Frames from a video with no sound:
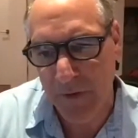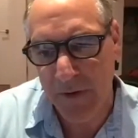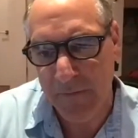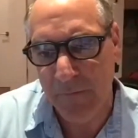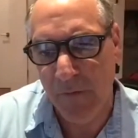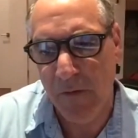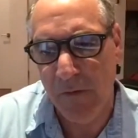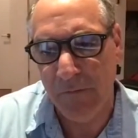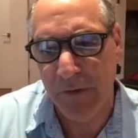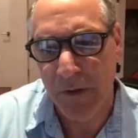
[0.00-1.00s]
very
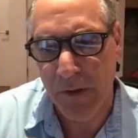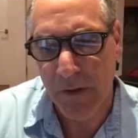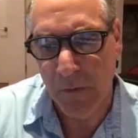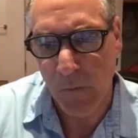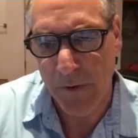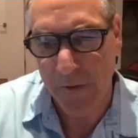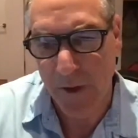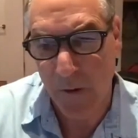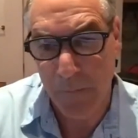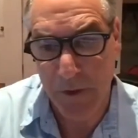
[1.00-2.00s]
involved with
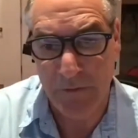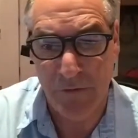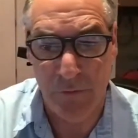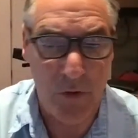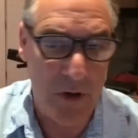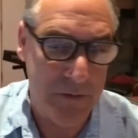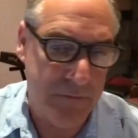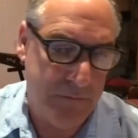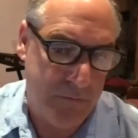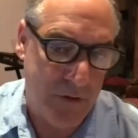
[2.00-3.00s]
helping to
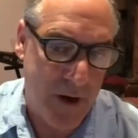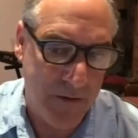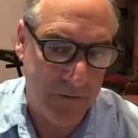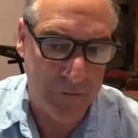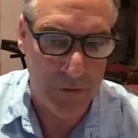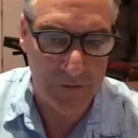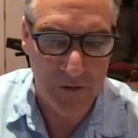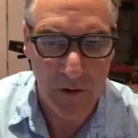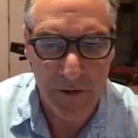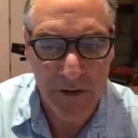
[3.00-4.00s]
run trials through the
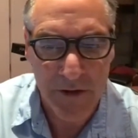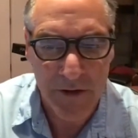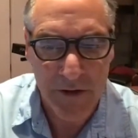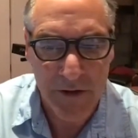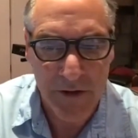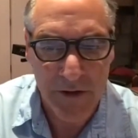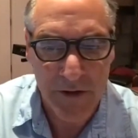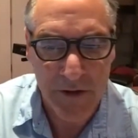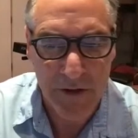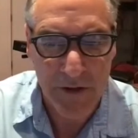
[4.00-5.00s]
Solidarity
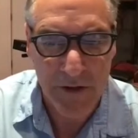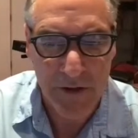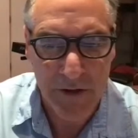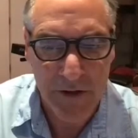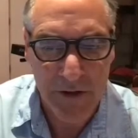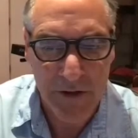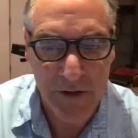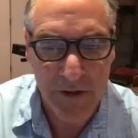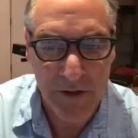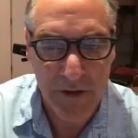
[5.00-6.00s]
Network. And
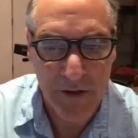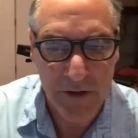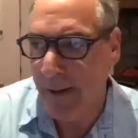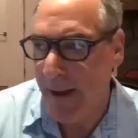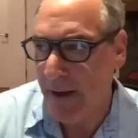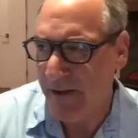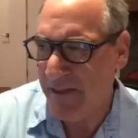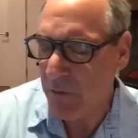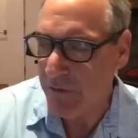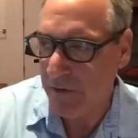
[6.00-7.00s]
I think we've also seen
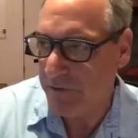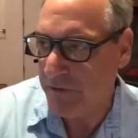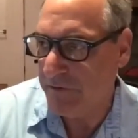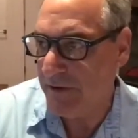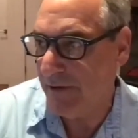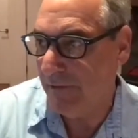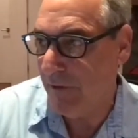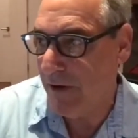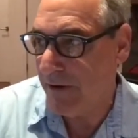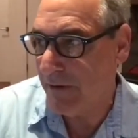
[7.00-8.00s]
a lot of
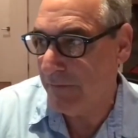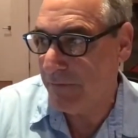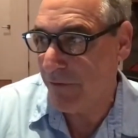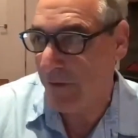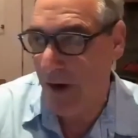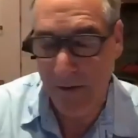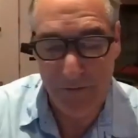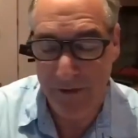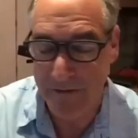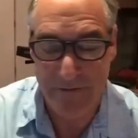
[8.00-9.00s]
trials that
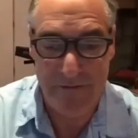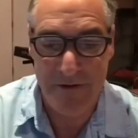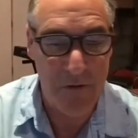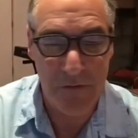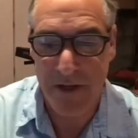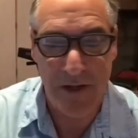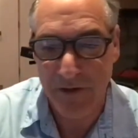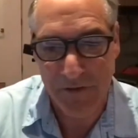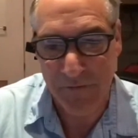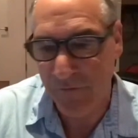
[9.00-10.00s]
don't give us
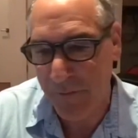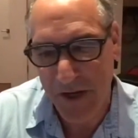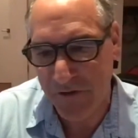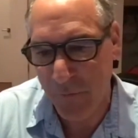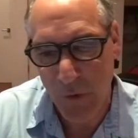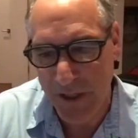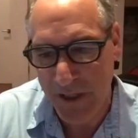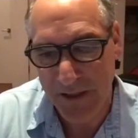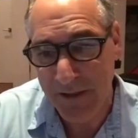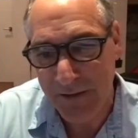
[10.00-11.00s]
information we need.
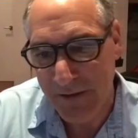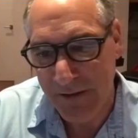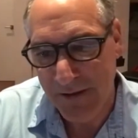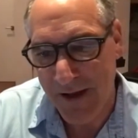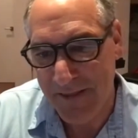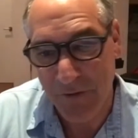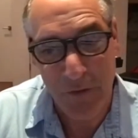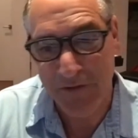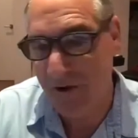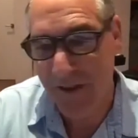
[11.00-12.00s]
I think we saw
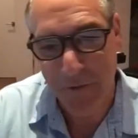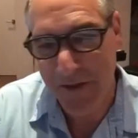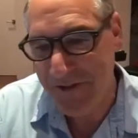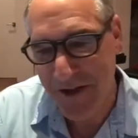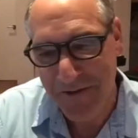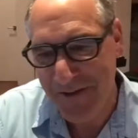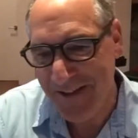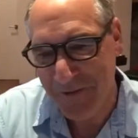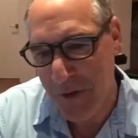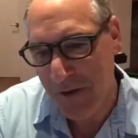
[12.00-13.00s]
that with HIV as
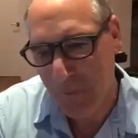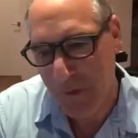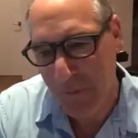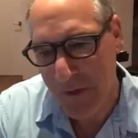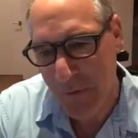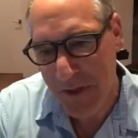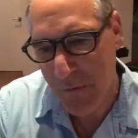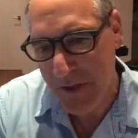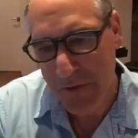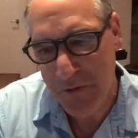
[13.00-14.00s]
well. What
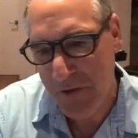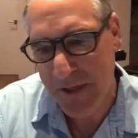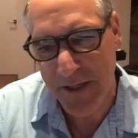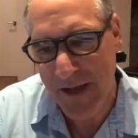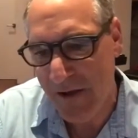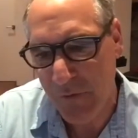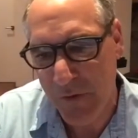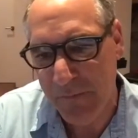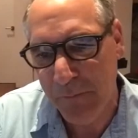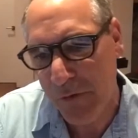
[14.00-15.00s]
do you think, and how do
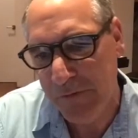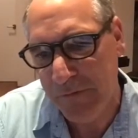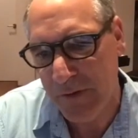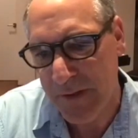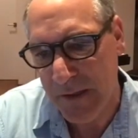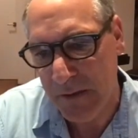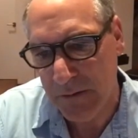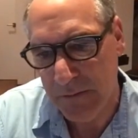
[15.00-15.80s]
we improve on that?